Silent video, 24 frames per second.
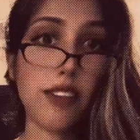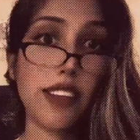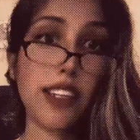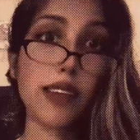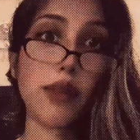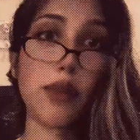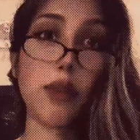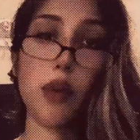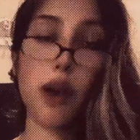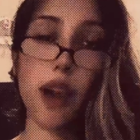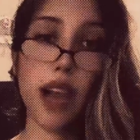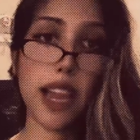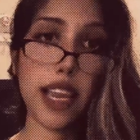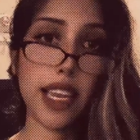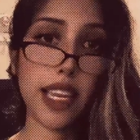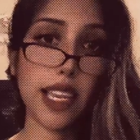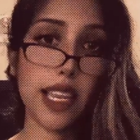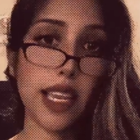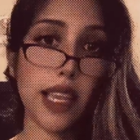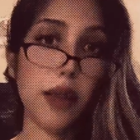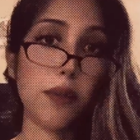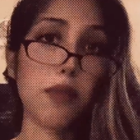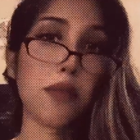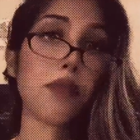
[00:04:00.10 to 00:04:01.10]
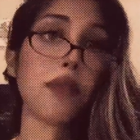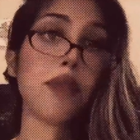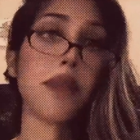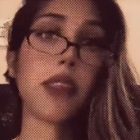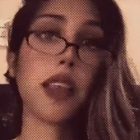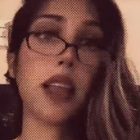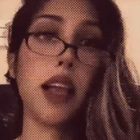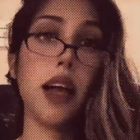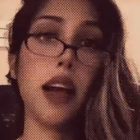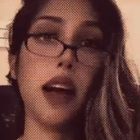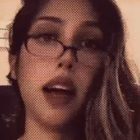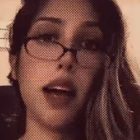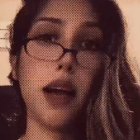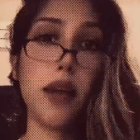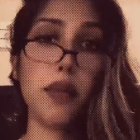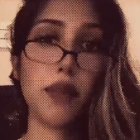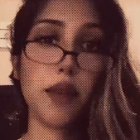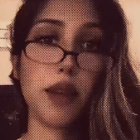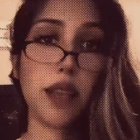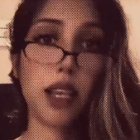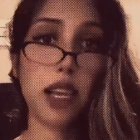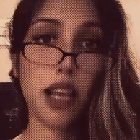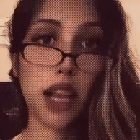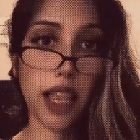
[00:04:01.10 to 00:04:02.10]
sobriety,
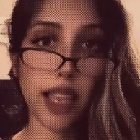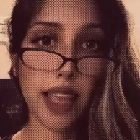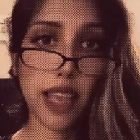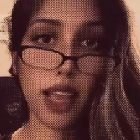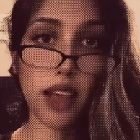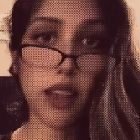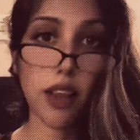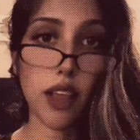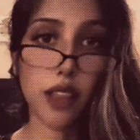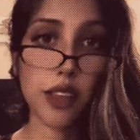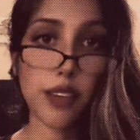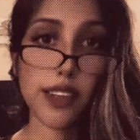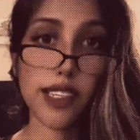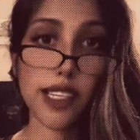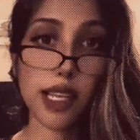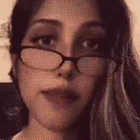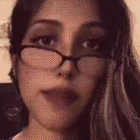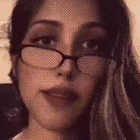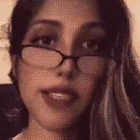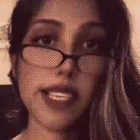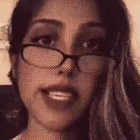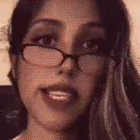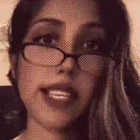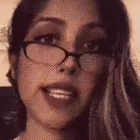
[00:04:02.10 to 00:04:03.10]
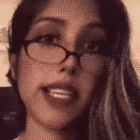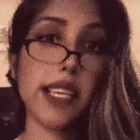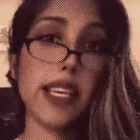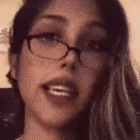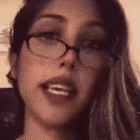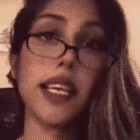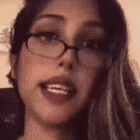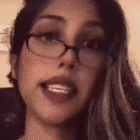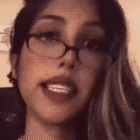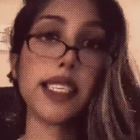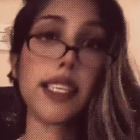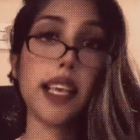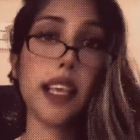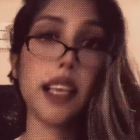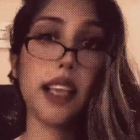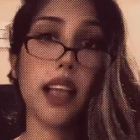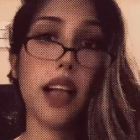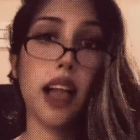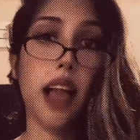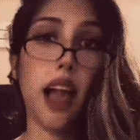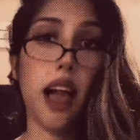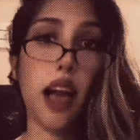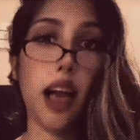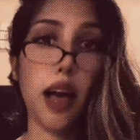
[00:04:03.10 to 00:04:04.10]
cutting out other substances,
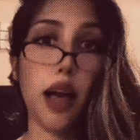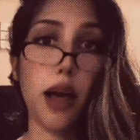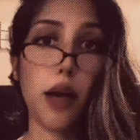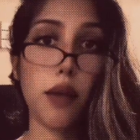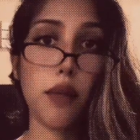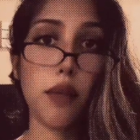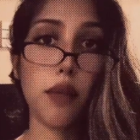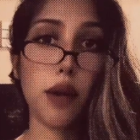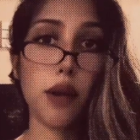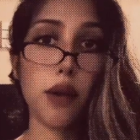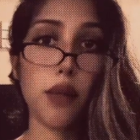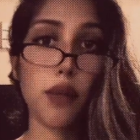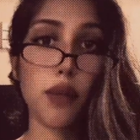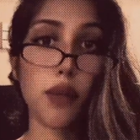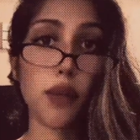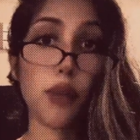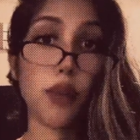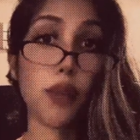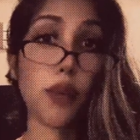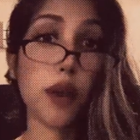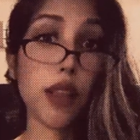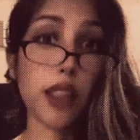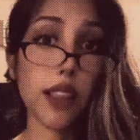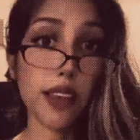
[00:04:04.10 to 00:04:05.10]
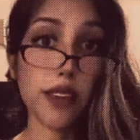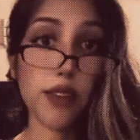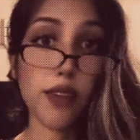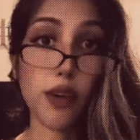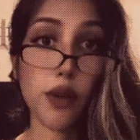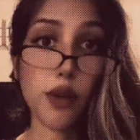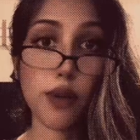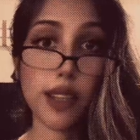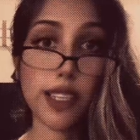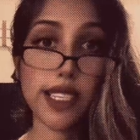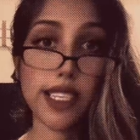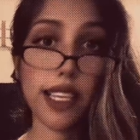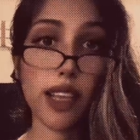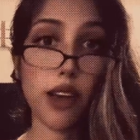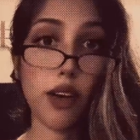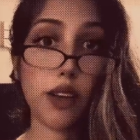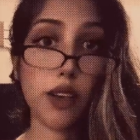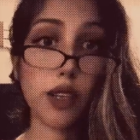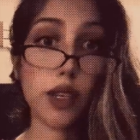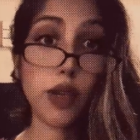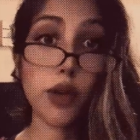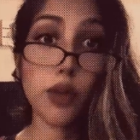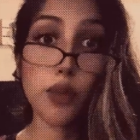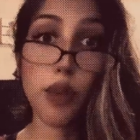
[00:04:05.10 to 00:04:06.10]
really focusing on
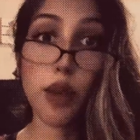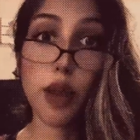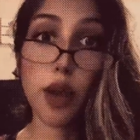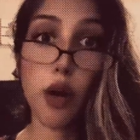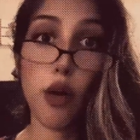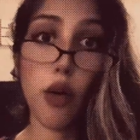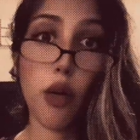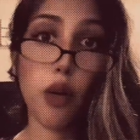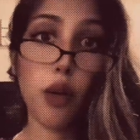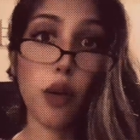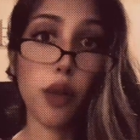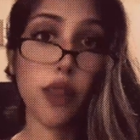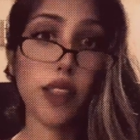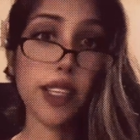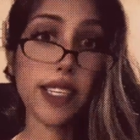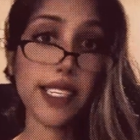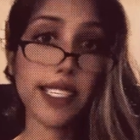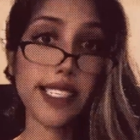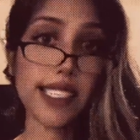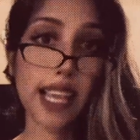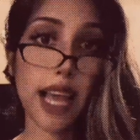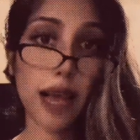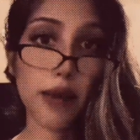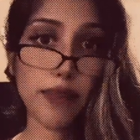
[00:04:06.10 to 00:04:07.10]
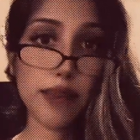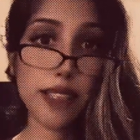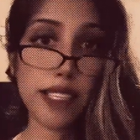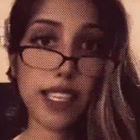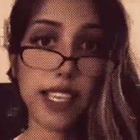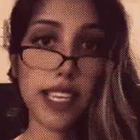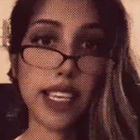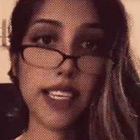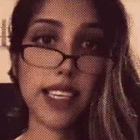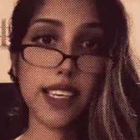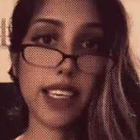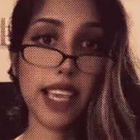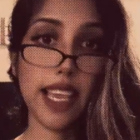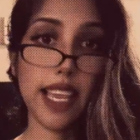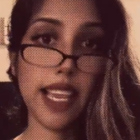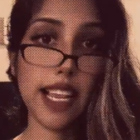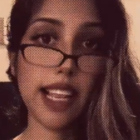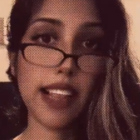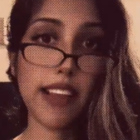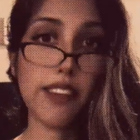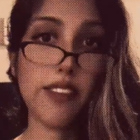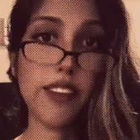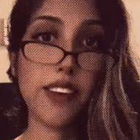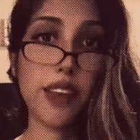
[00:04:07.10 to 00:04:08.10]
doing all the steps that it takes
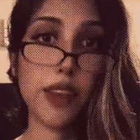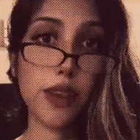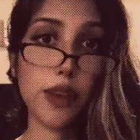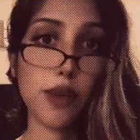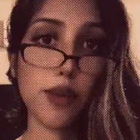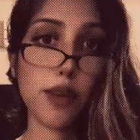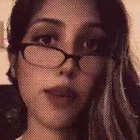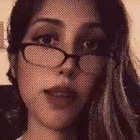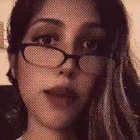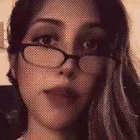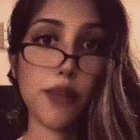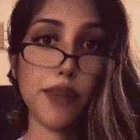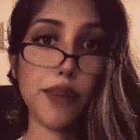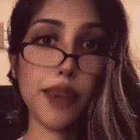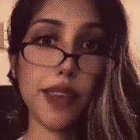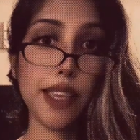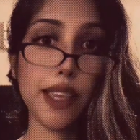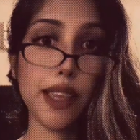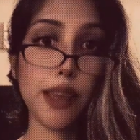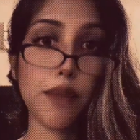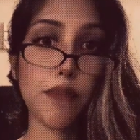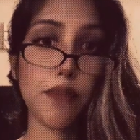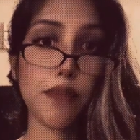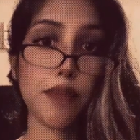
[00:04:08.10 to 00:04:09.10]
for you to be